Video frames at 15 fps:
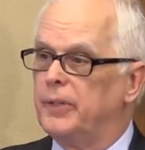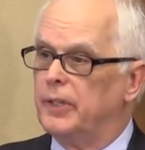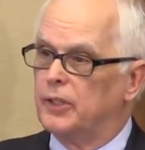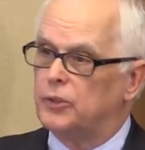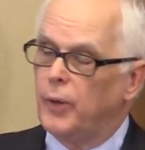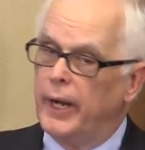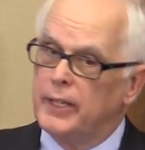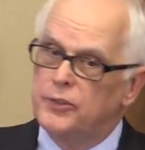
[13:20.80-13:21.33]

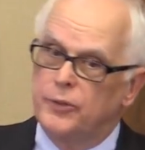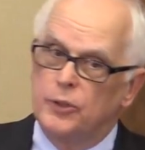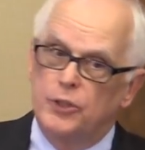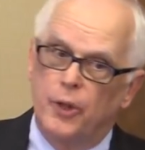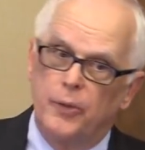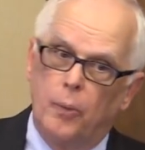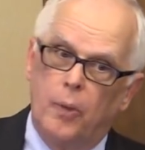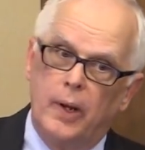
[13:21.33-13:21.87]
the
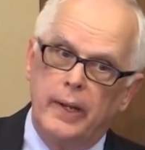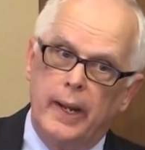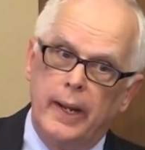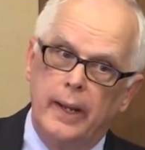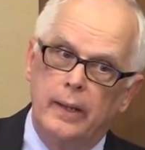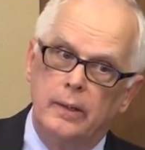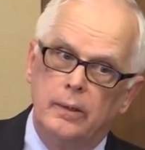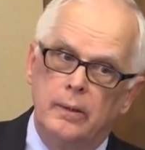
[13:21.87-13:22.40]
transfers on the one
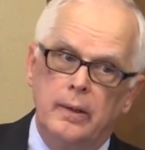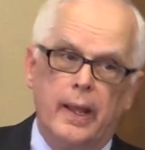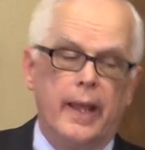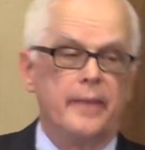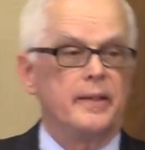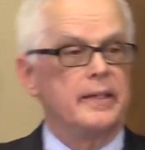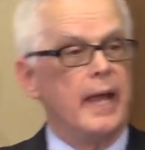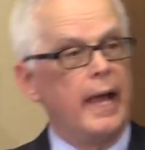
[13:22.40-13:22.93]
hand
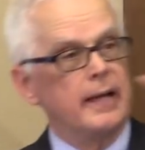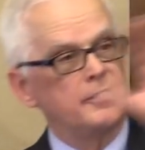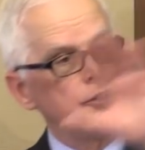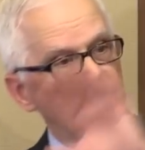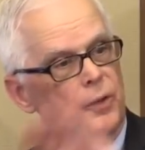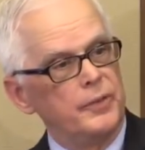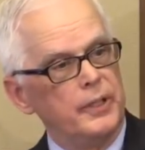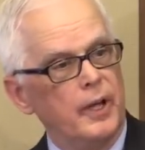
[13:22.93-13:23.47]
and the
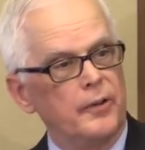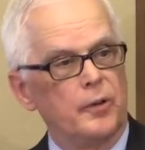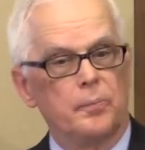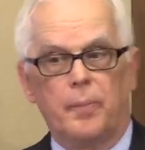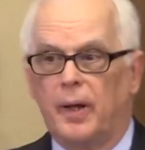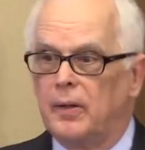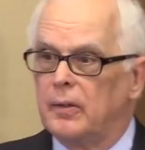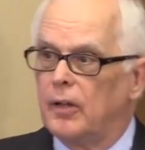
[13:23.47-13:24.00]
taxes on the other,
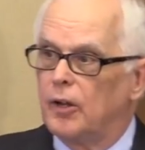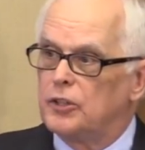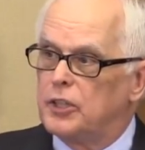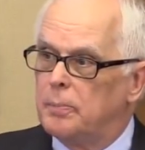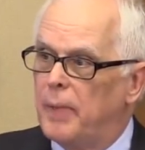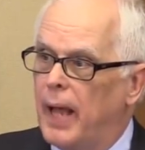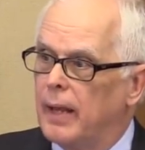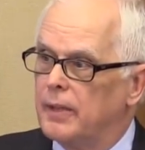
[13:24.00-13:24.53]
but
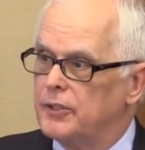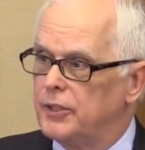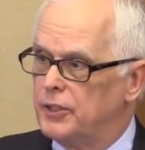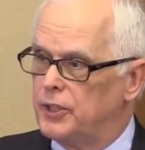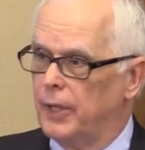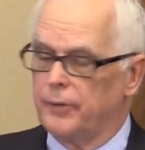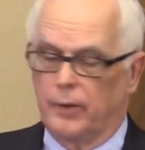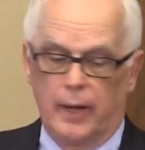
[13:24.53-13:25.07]
largely balance
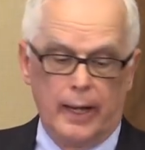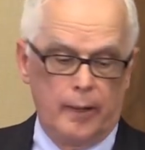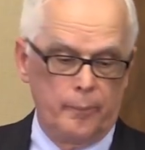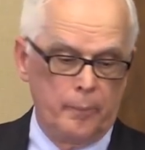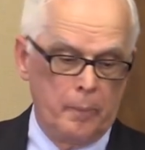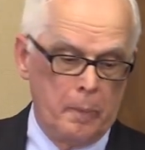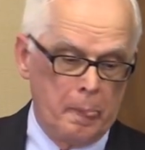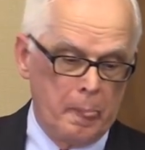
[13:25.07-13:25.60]
each other out.